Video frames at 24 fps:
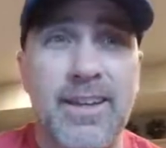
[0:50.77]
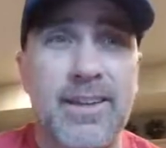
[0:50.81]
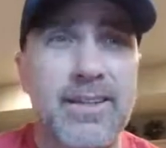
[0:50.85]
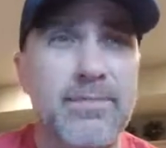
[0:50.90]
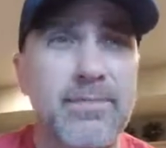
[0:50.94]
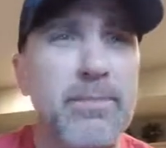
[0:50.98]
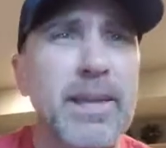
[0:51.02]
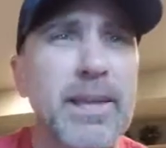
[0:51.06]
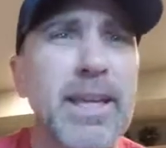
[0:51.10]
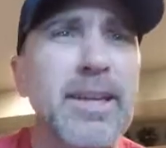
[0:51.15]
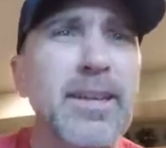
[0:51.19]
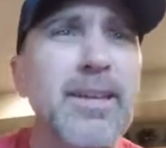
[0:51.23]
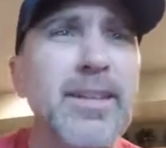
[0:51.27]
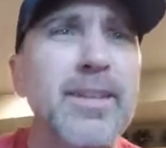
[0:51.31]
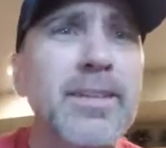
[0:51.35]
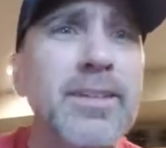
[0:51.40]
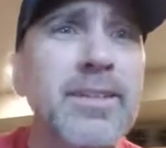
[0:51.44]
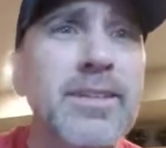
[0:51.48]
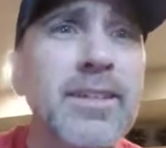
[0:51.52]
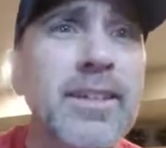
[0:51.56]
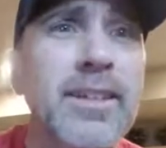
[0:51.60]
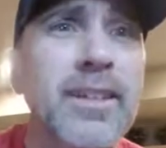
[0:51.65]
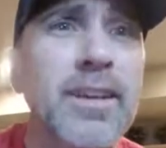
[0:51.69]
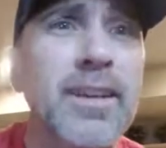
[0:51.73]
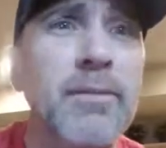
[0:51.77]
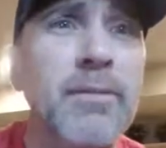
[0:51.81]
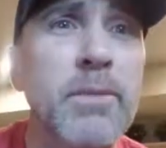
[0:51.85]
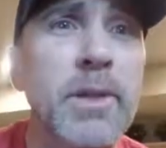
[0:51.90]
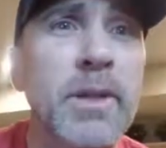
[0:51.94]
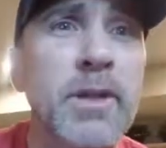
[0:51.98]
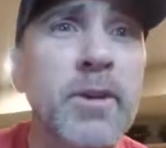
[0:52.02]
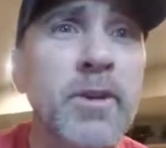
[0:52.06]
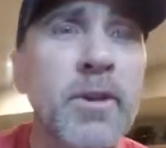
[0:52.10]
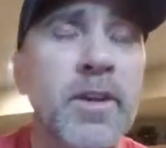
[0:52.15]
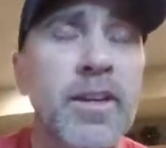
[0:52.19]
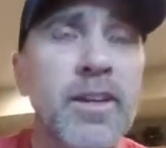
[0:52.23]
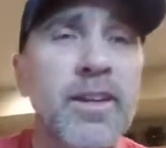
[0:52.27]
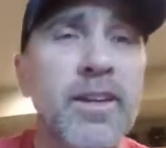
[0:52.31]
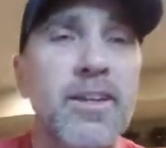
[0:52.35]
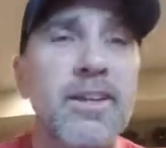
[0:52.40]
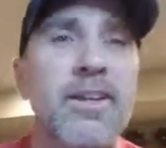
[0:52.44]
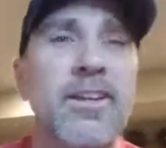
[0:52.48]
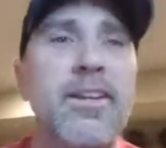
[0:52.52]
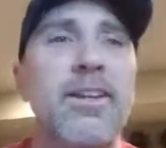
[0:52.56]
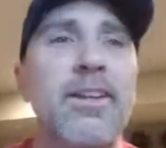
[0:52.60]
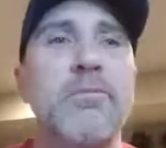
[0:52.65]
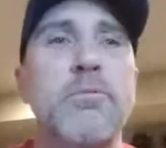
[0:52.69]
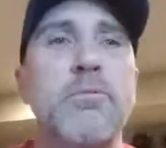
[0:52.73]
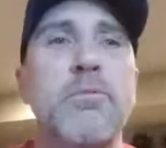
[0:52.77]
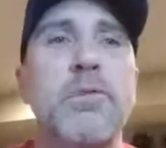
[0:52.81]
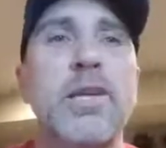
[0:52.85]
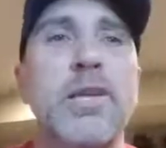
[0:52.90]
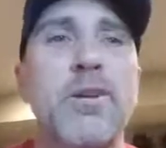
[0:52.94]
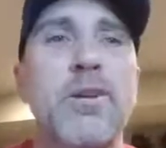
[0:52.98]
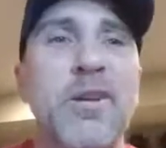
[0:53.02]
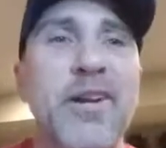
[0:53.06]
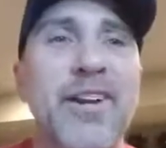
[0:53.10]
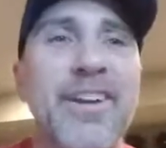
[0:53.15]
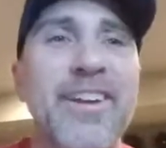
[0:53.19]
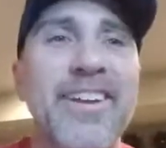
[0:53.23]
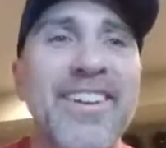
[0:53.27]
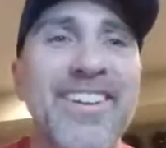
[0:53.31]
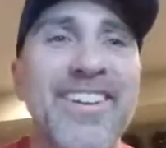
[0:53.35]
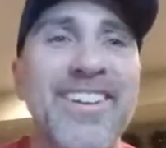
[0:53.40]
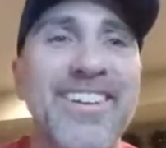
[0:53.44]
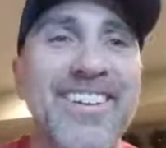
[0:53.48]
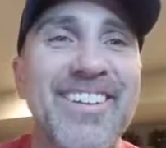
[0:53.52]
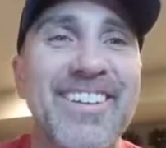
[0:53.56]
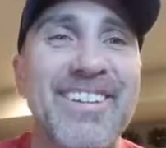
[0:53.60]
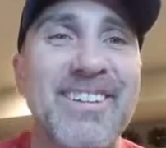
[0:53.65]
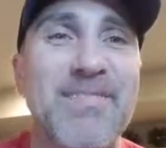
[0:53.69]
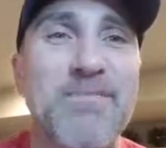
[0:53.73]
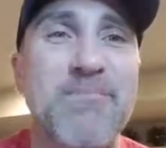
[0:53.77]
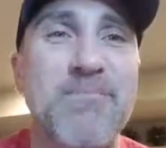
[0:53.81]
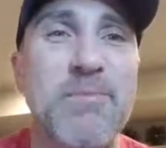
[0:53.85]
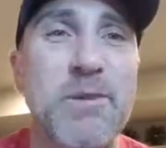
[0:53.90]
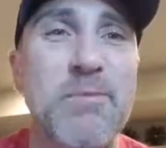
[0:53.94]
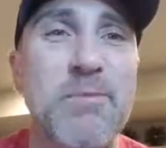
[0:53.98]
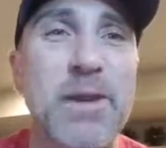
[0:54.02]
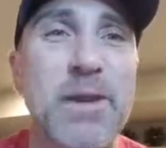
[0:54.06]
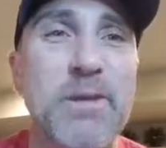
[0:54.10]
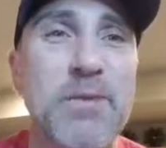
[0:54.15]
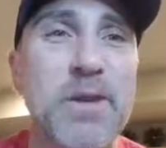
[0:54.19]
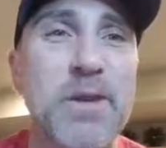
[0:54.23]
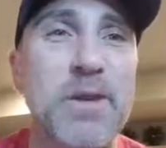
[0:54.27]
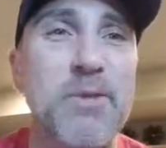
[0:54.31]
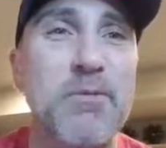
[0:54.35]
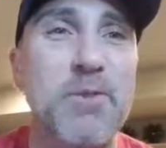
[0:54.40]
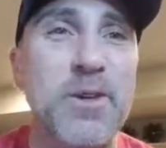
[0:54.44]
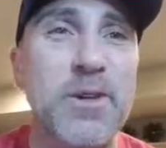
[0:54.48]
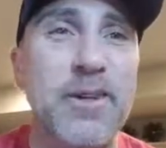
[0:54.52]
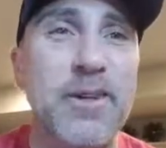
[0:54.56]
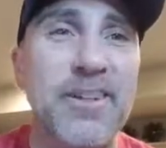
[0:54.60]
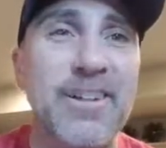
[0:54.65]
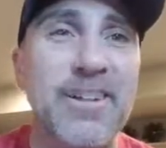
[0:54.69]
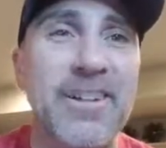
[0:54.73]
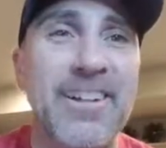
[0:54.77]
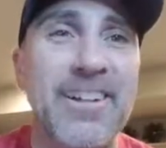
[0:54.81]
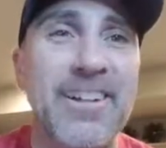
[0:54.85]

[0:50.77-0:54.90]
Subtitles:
Man, it looks like I've been crying. I haven't been crying, but maybe I will.